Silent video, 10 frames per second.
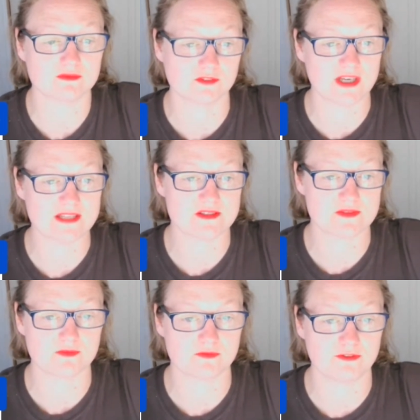
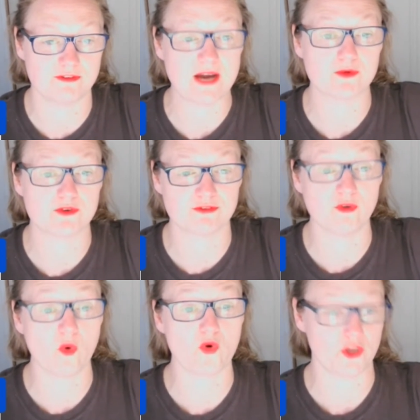grants found
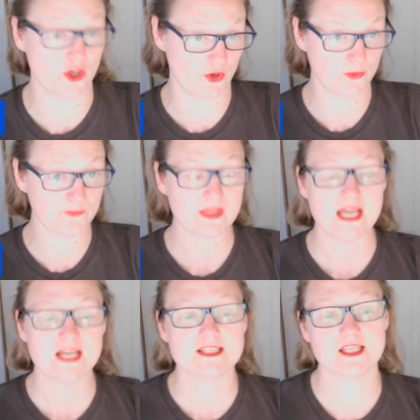for you.
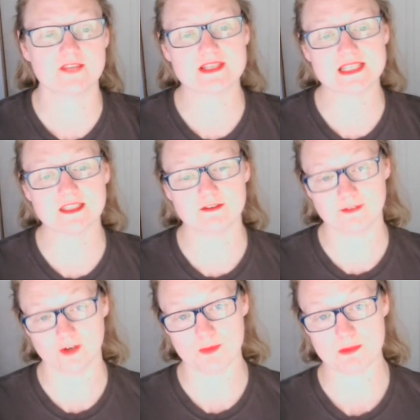So there is a little
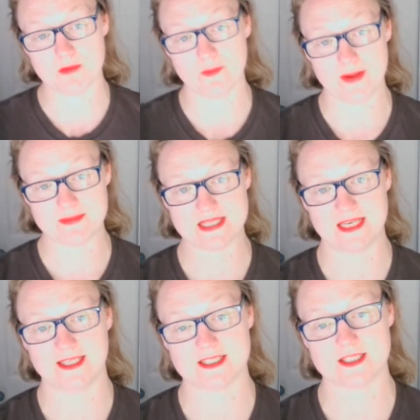form on my
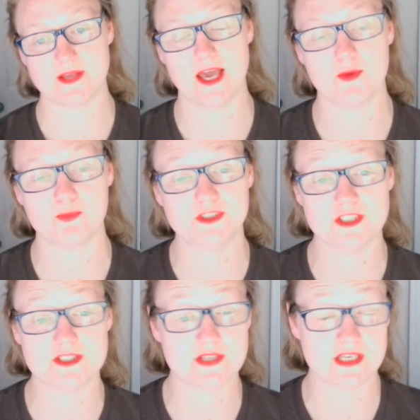website,
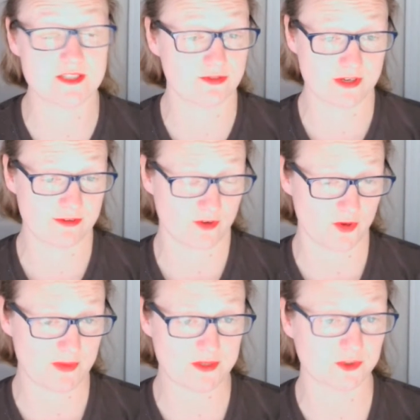it's a free
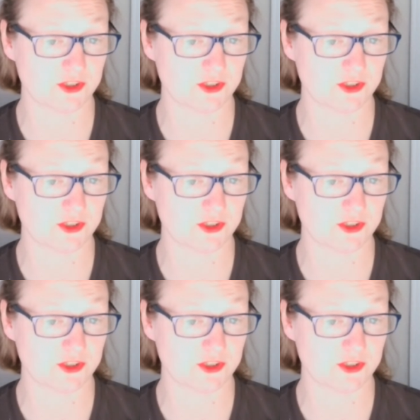form. I don't